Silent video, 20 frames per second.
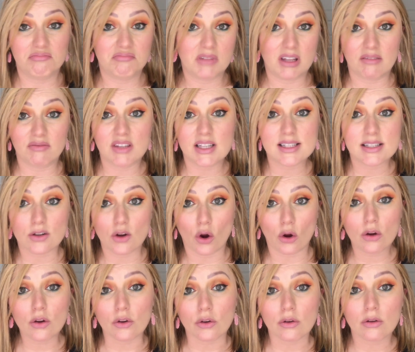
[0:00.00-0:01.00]
give this a
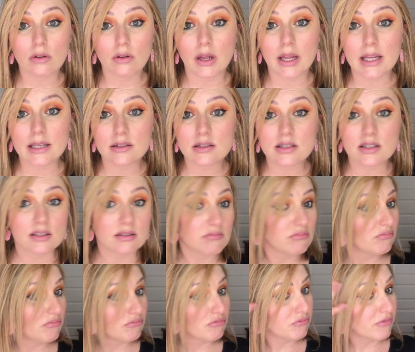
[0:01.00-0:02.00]
go. It's
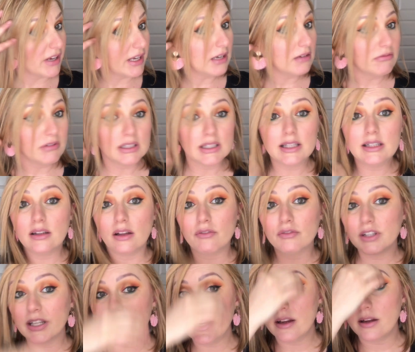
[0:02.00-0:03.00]
really, really
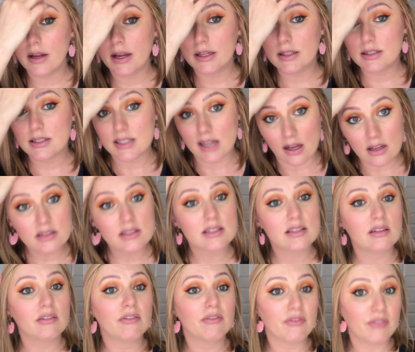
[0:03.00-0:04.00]
lovely. It
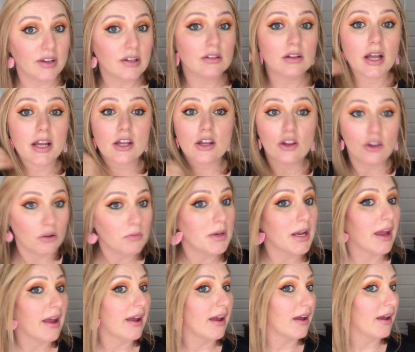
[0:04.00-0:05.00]
does feel like human
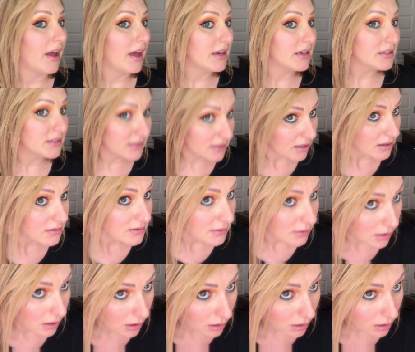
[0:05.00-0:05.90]
hair, and it does